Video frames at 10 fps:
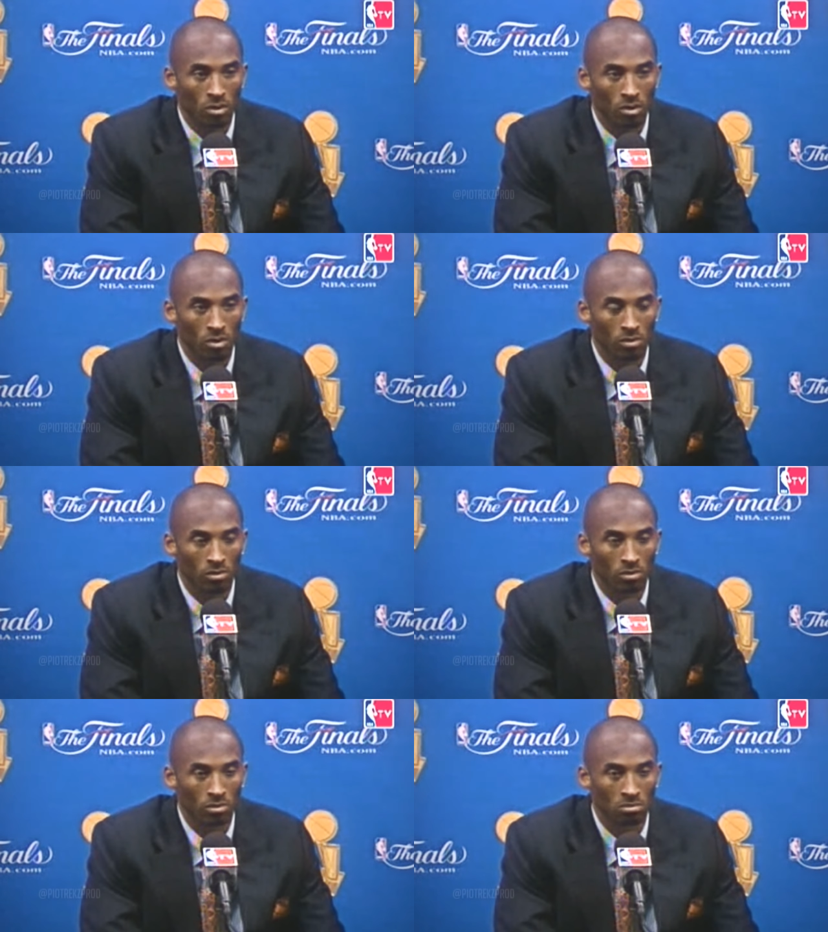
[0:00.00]

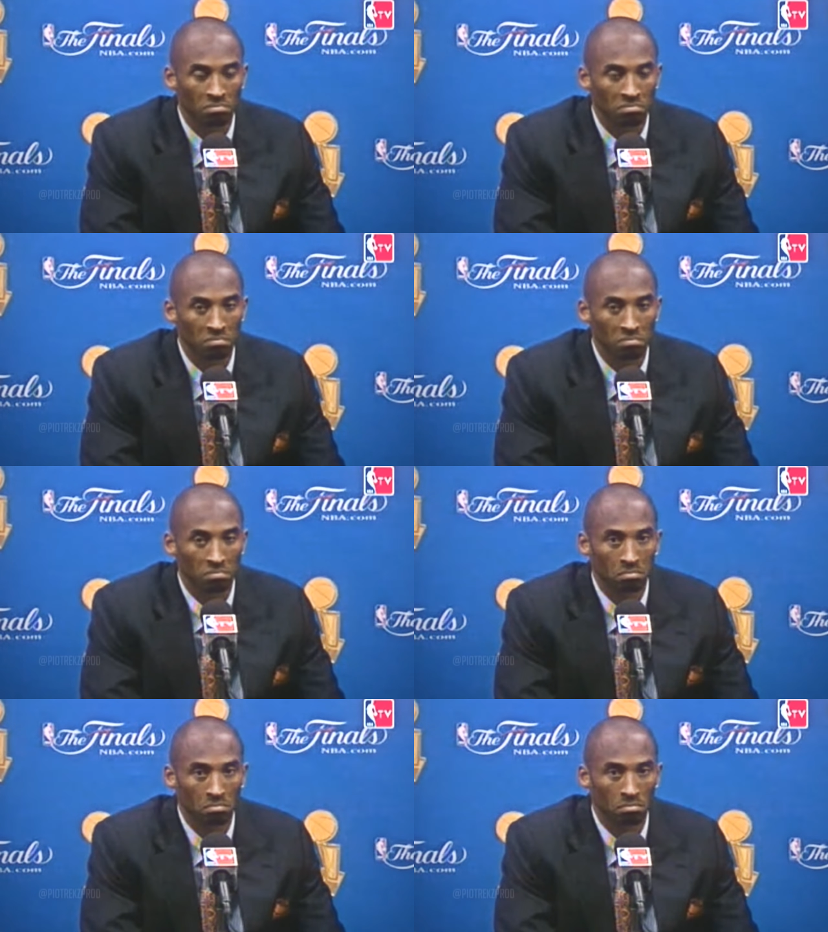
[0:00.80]

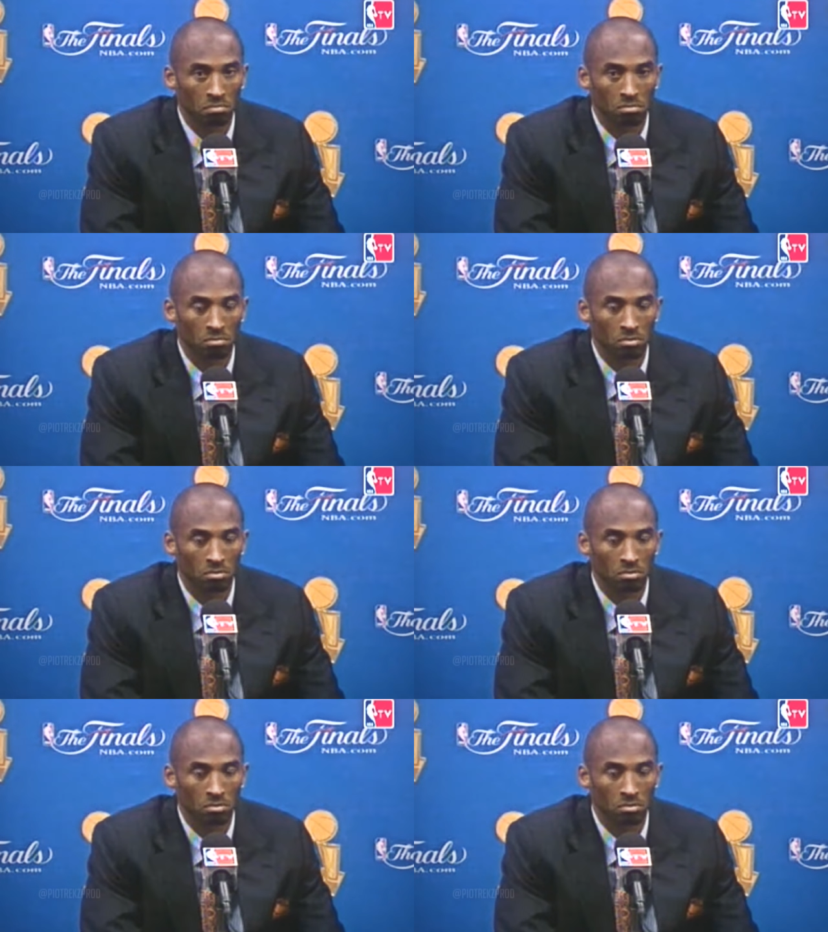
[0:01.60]
(no one is talking)